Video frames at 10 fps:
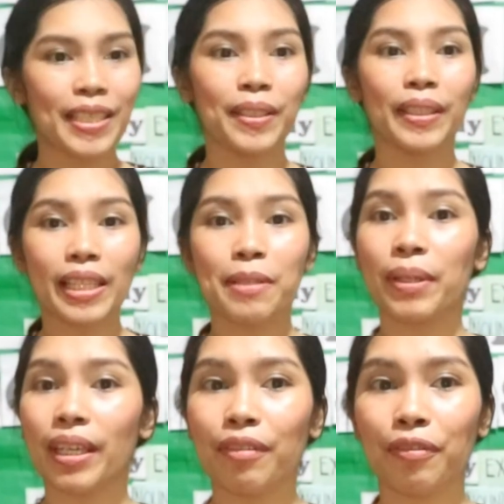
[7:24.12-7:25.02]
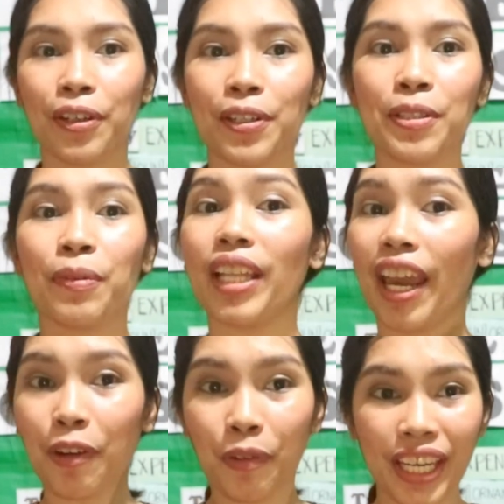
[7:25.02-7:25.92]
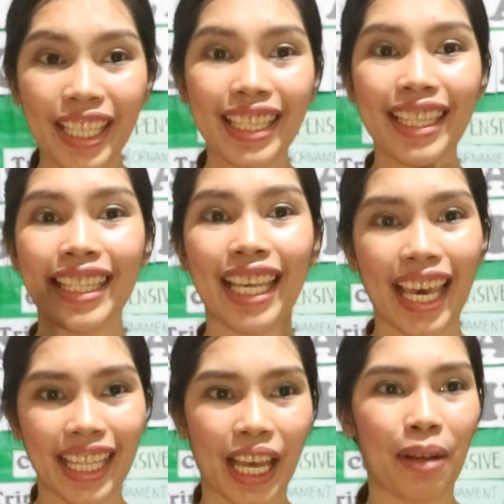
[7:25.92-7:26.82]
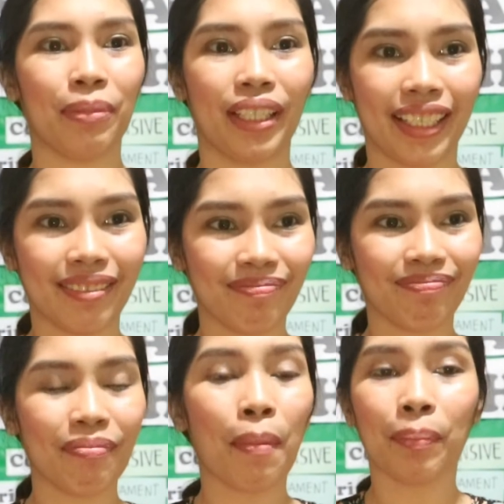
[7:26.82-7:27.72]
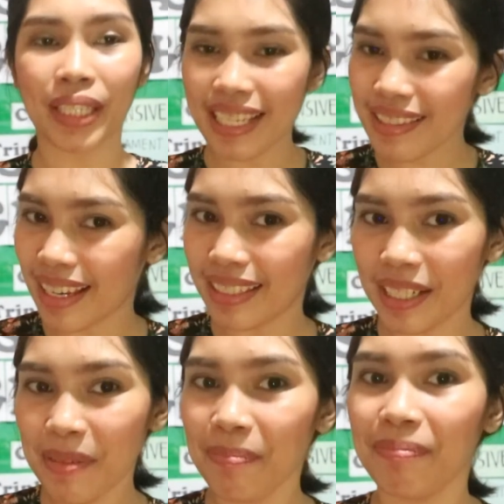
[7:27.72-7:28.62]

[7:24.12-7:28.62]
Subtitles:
so let's begin first with Irene and Emily. Please stand up.